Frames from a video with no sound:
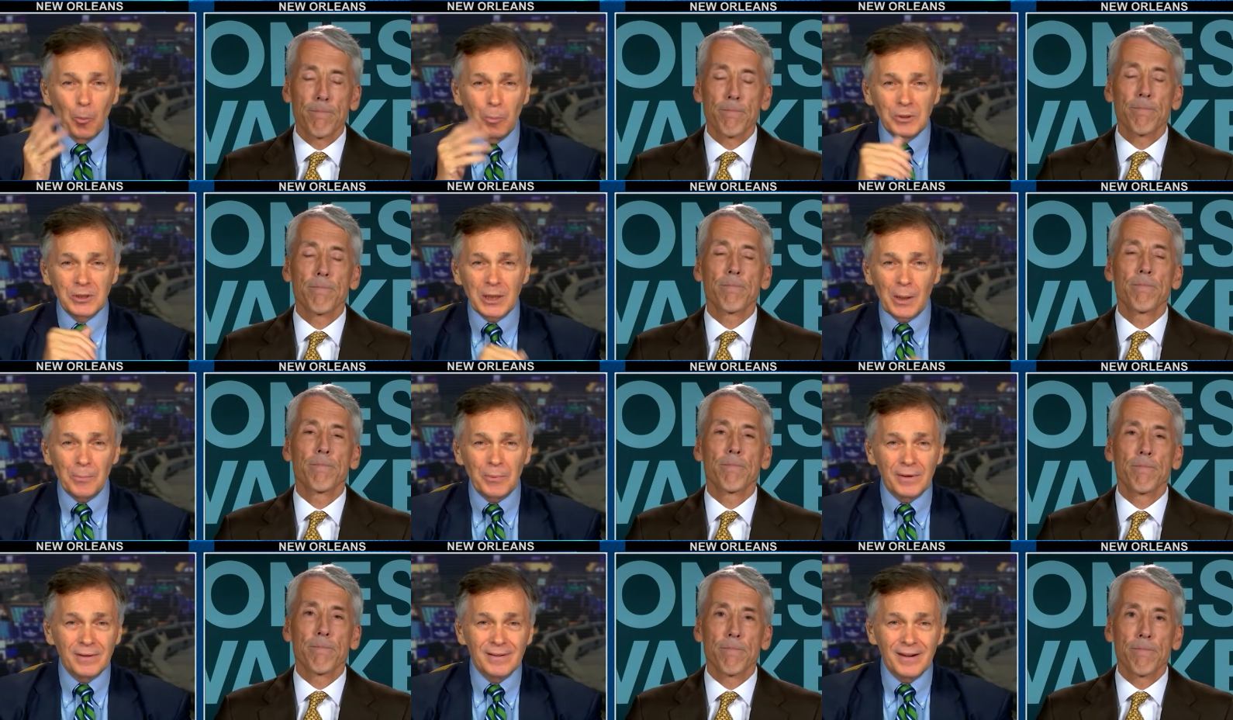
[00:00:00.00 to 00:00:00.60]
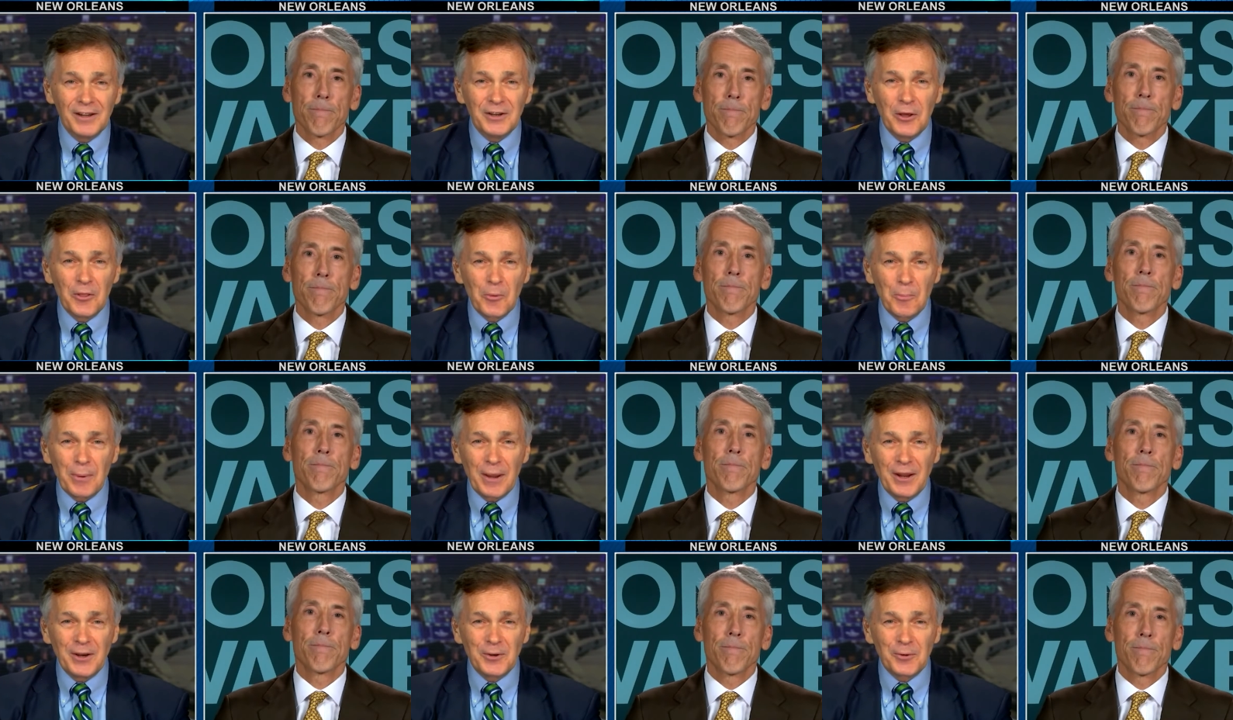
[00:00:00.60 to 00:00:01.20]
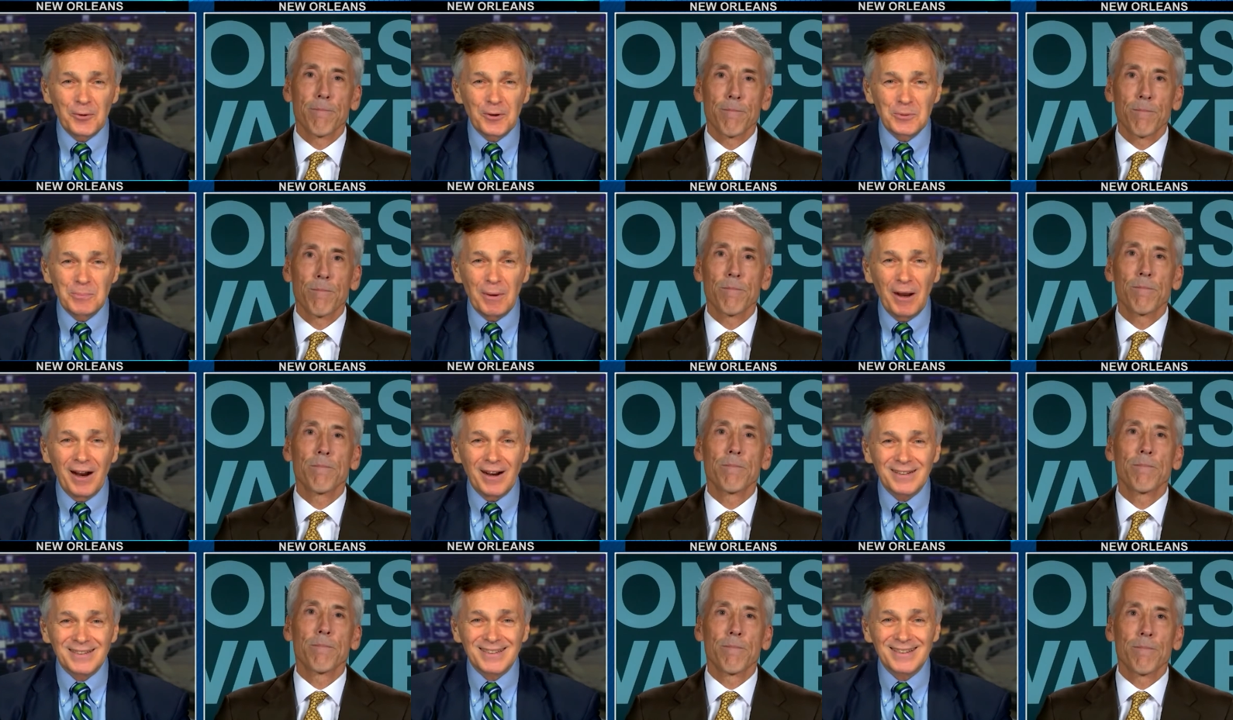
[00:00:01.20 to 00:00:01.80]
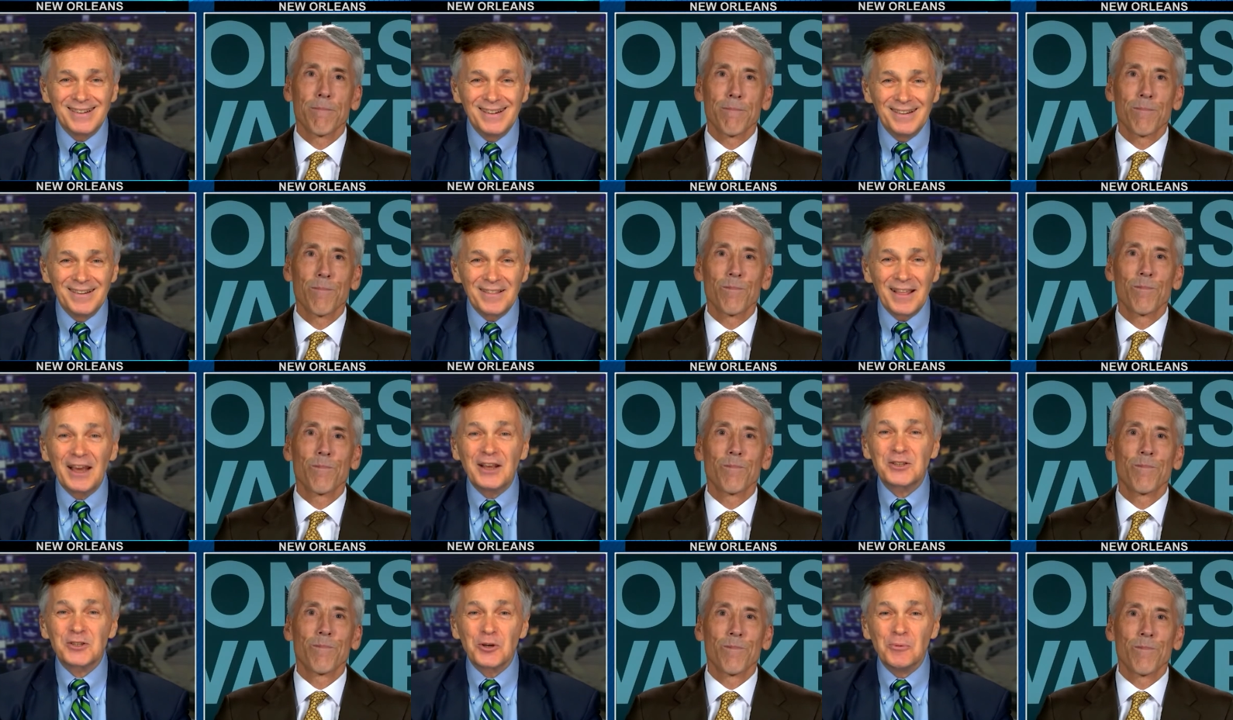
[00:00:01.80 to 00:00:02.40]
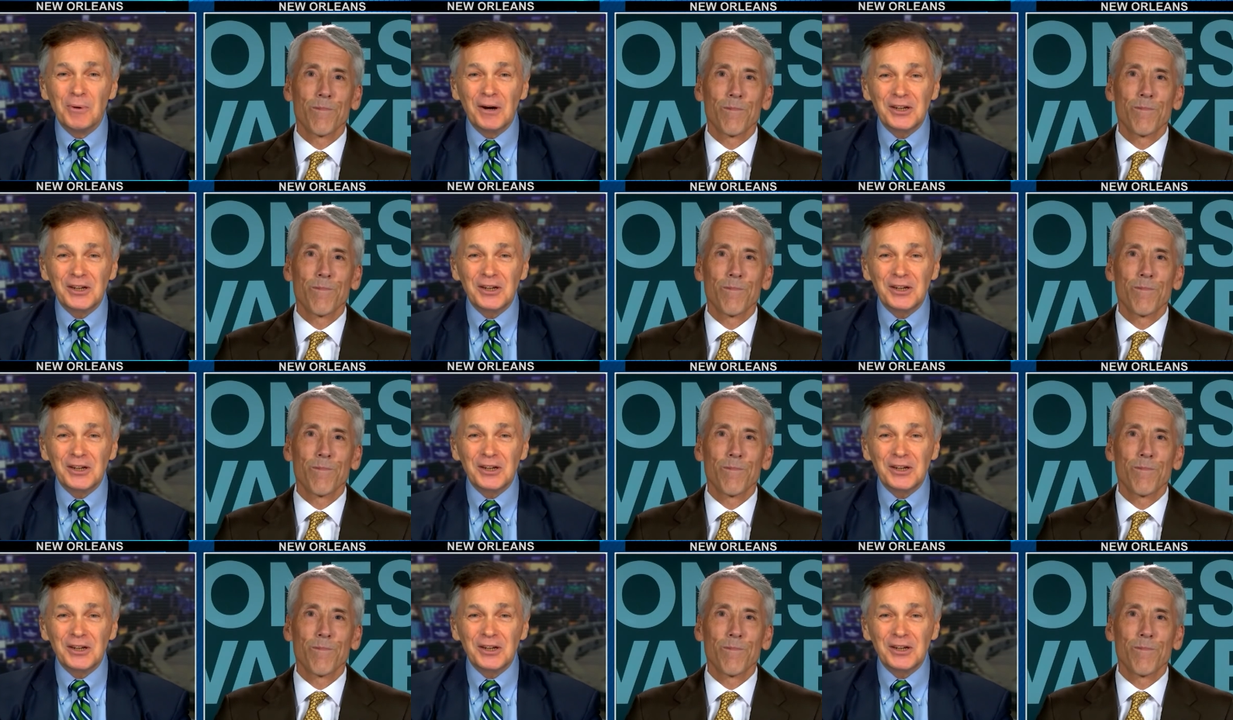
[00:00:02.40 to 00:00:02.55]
Speaker 1: opens up a, another Pandora's box. Thanks so